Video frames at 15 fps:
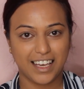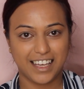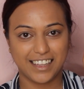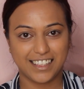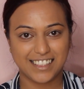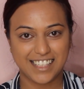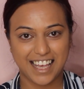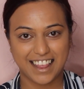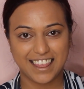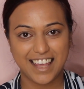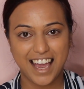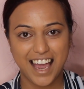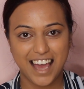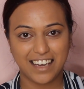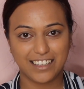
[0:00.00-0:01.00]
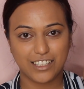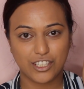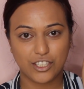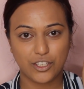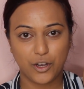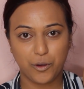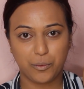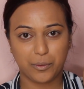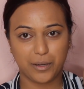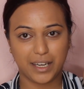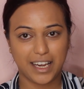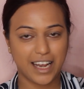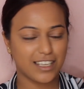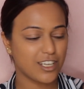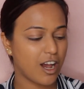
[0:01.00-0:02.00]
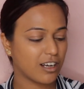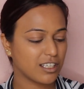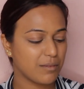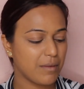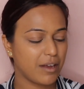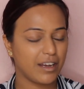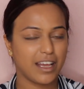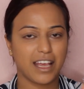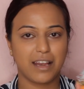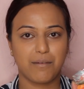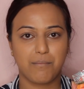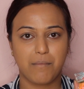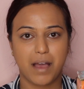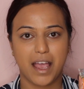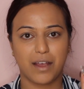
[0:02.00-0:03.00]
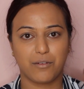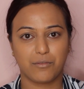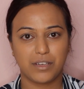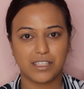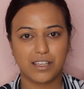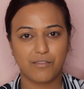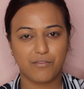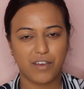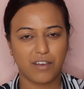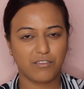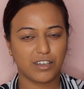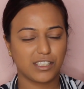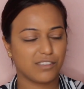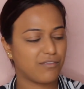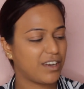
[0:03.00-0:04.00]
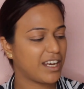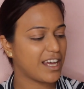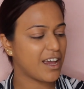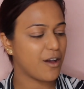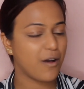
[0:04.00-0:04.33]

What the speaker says: It looks like that. It's so pretty. I talked about it in my recent favorites video.